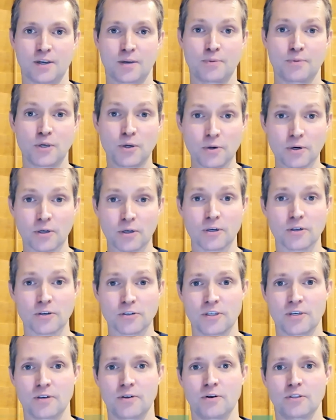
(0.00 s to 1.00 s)

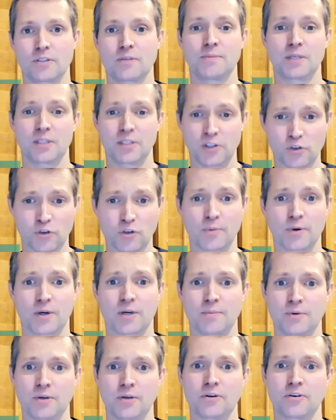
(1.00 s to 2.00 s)
computers and ultimately
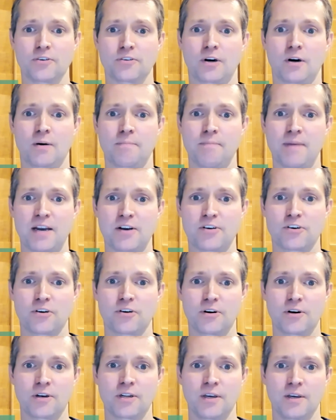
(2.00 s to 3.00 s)
supercomputers are
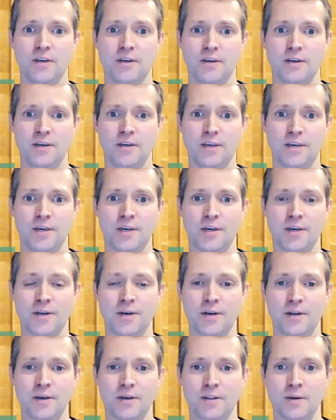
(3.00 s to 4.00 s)
measured
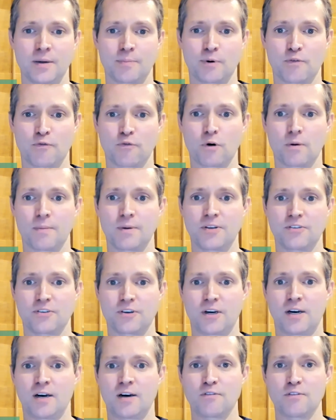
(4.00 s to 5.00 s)
in the performance
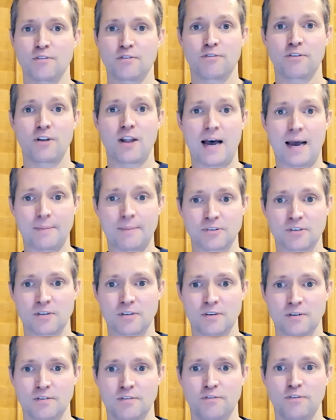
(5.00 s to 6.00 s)
of
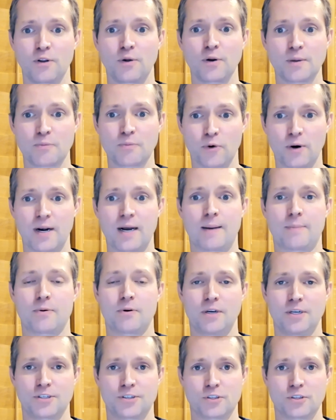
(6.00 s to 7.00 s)
flops, floating point
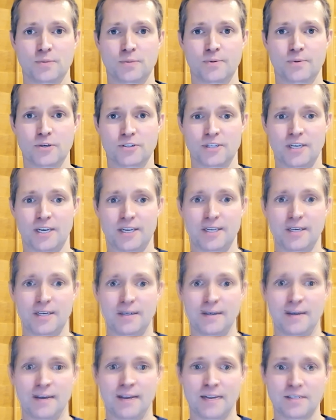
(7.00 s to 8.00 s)
operations per
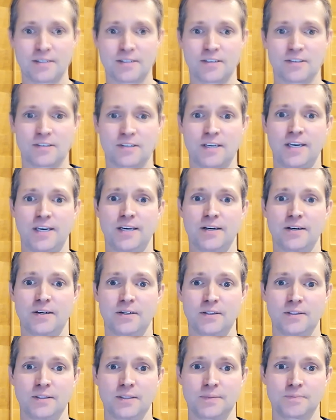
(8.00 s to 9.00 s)
second.
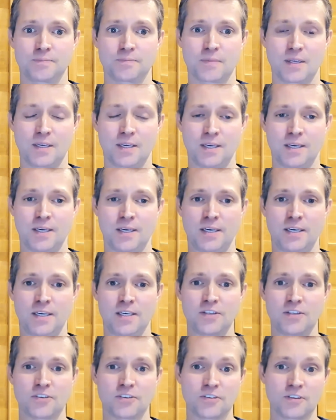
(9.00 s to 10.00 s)
Exascale
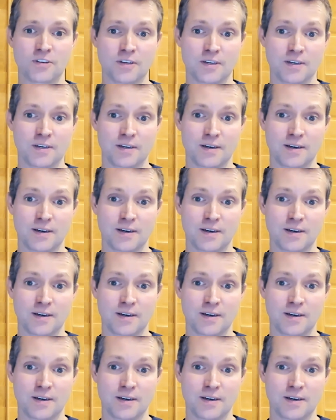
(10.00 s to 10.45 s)
is